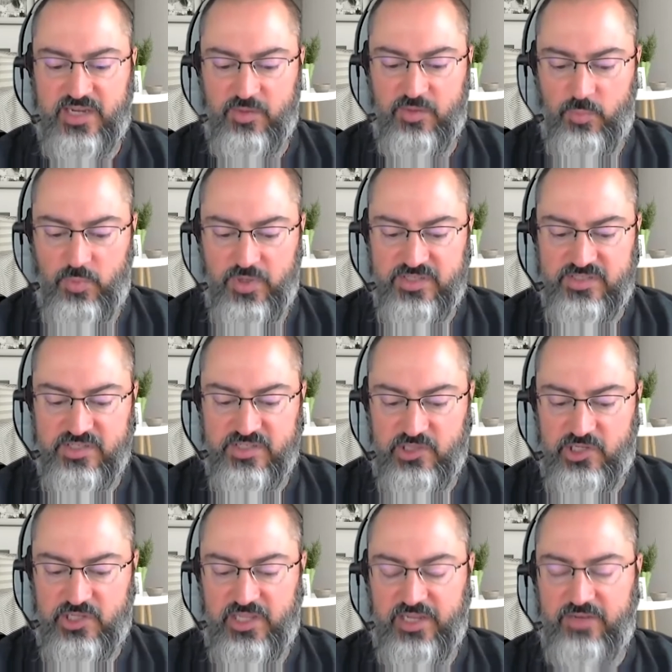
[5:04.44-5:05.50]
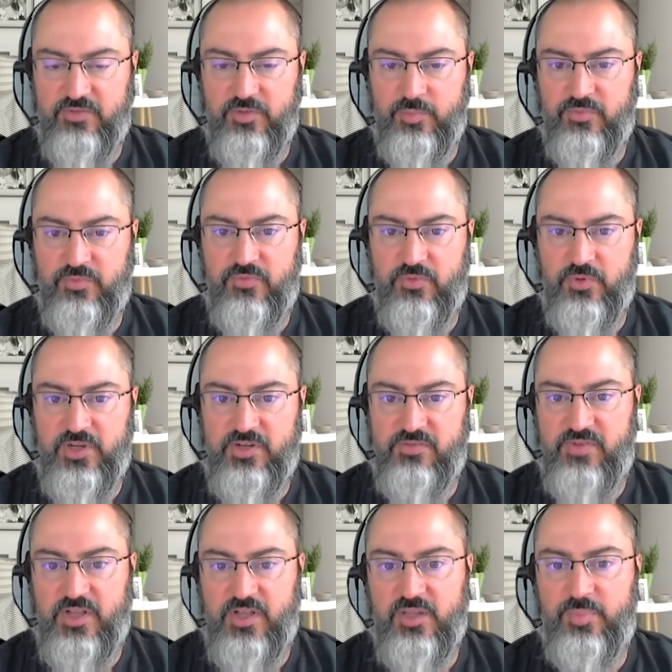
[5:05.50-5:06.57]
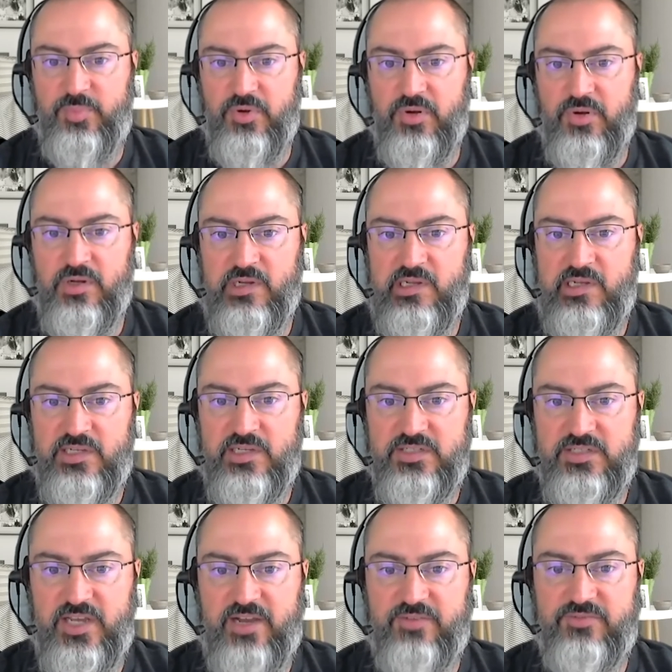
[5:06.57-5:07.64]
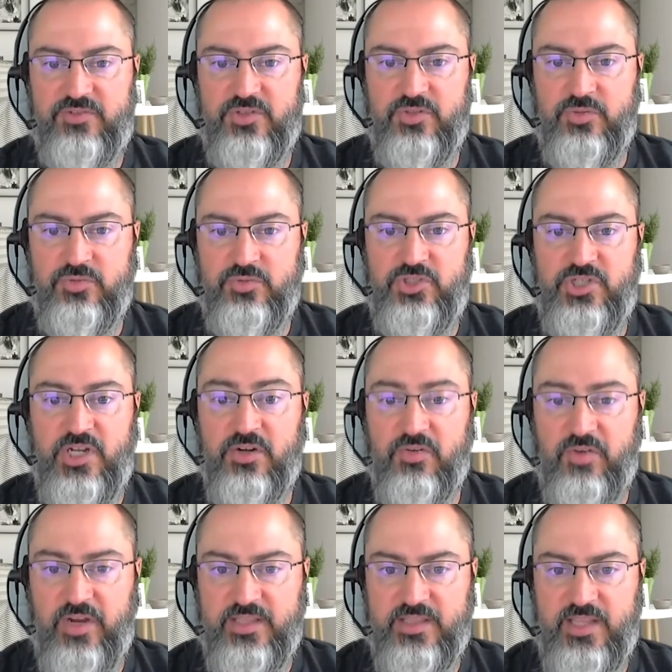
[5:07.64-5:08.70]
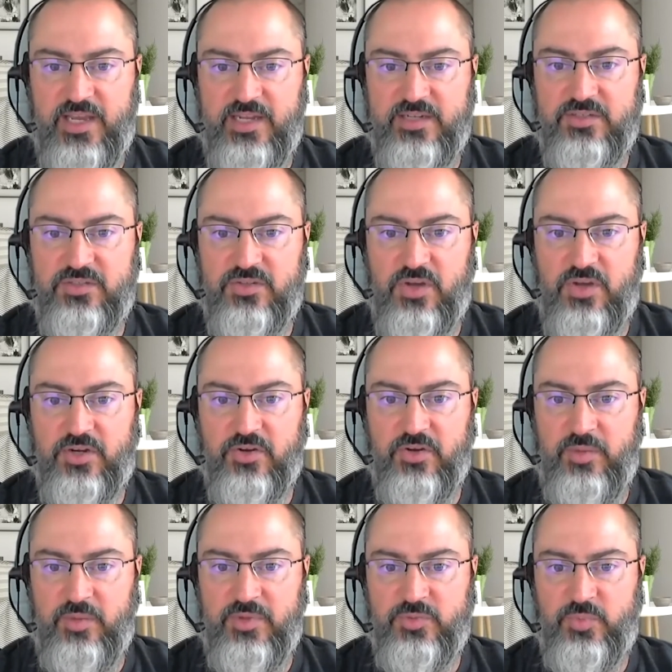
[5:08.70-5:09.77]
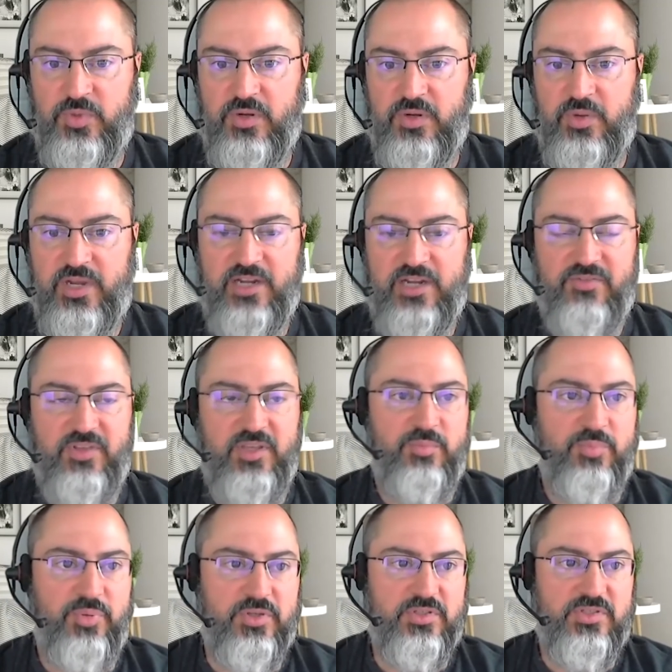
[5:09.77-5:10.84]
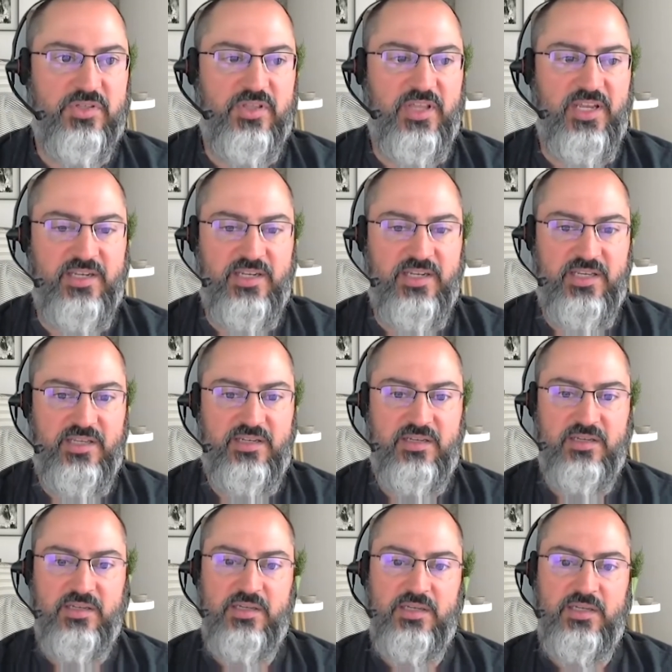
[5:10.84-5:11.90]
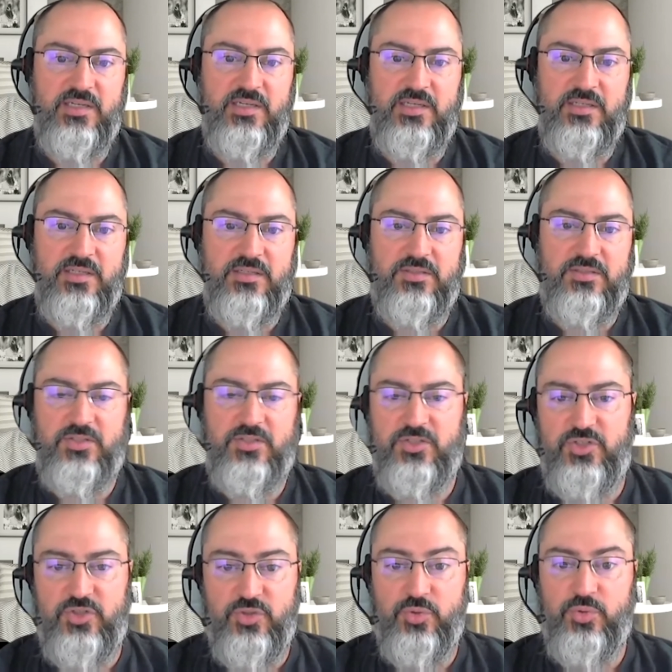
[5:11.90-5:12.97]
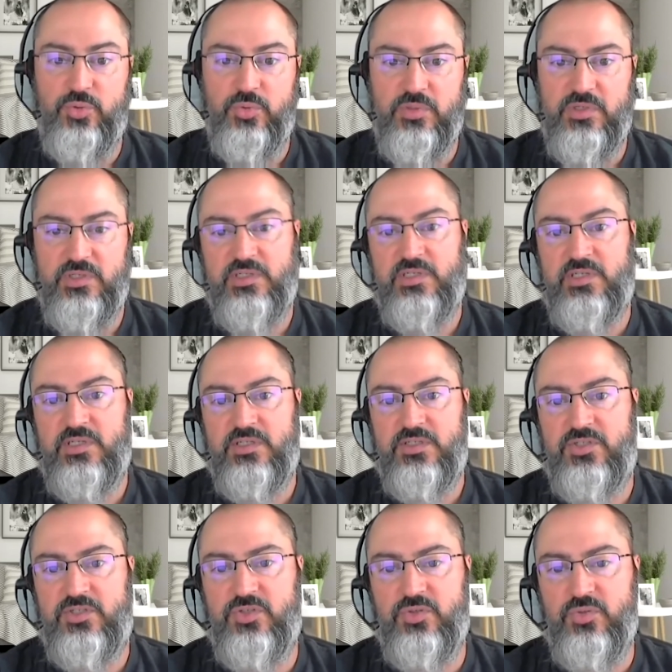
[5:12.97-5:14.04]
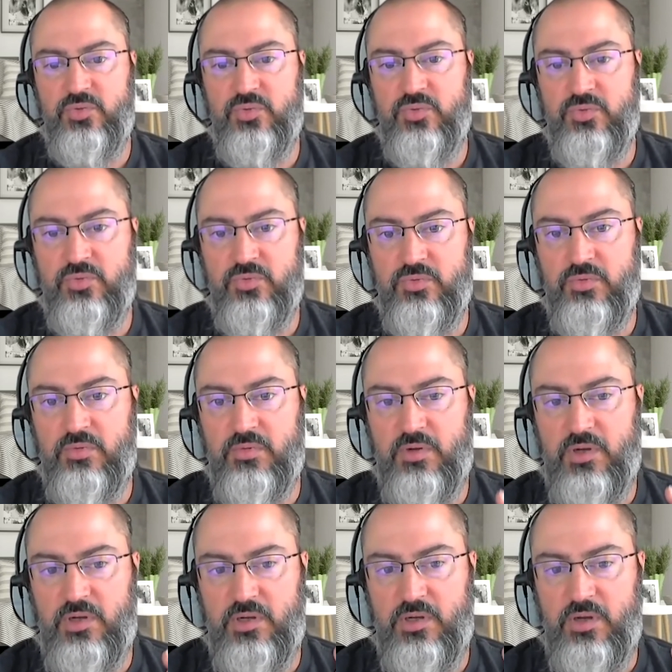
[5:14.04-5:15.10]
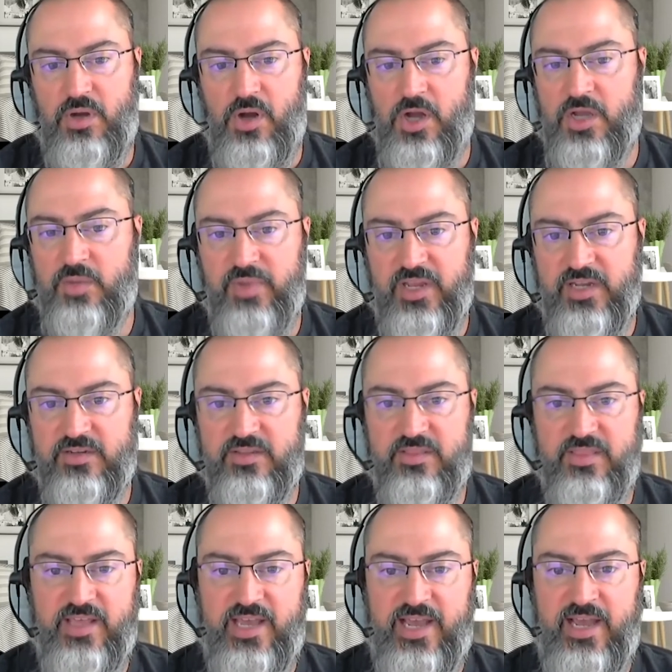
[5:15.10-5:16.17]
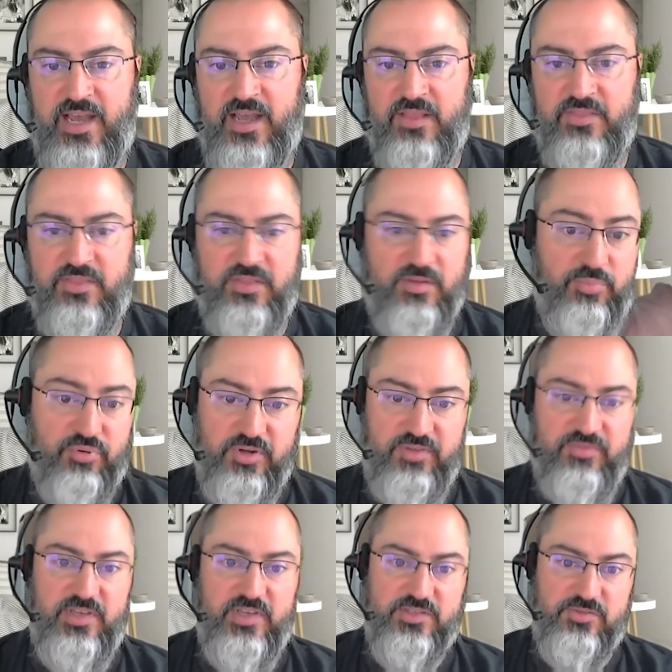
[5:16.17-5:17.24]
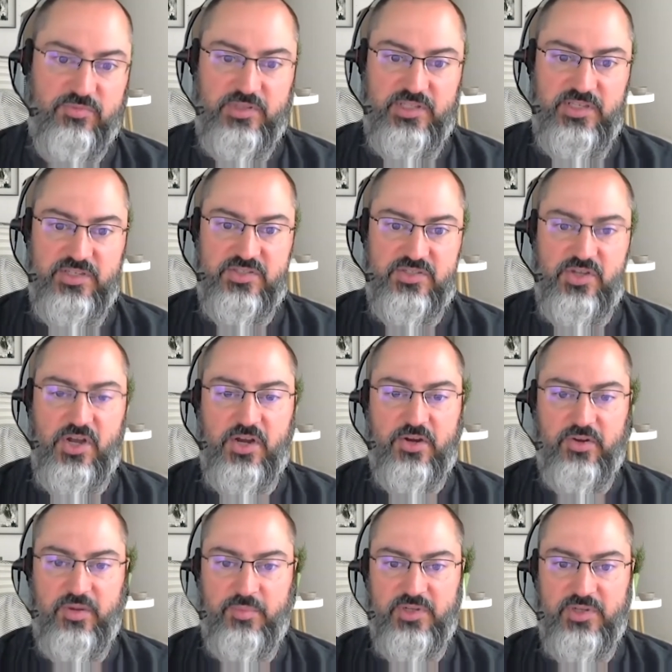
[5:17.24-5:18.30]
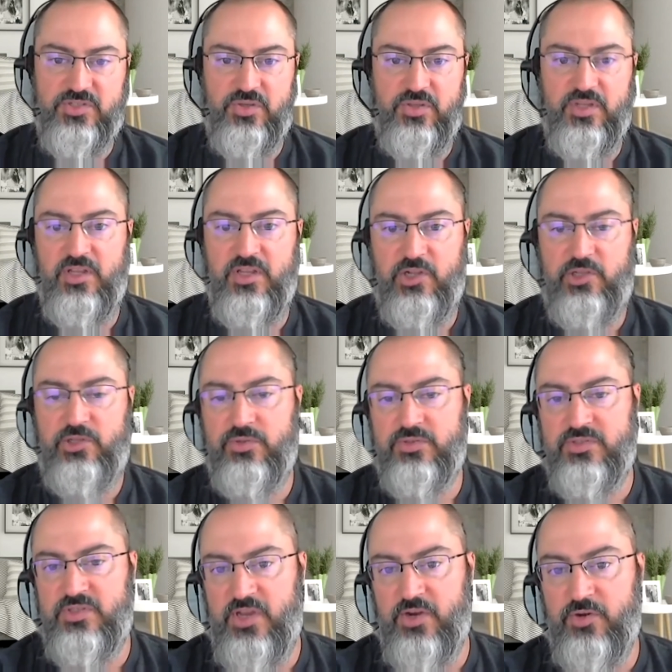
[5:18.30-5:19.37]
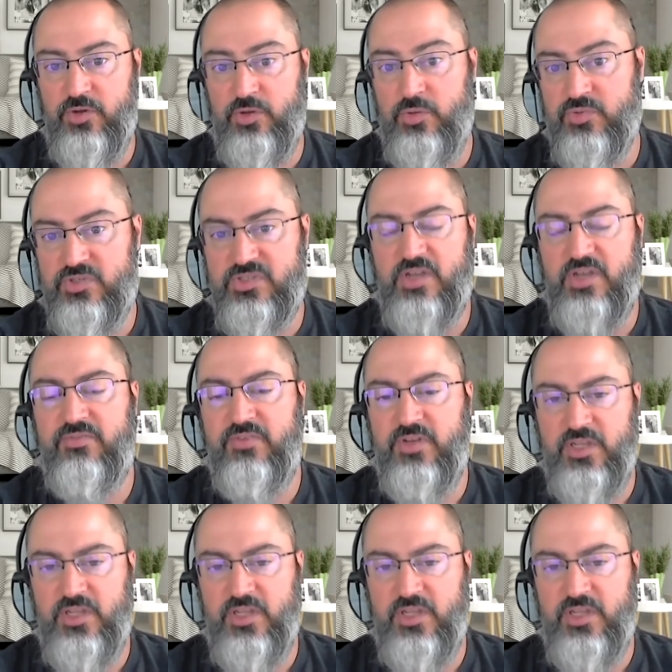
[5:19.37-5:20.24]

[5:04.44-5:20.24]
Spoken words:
what does it look like for a developer to have to generate that Docker image? What kind of inputs do they need to do to augment the previous release Docker image so that it includes their new stuff in it?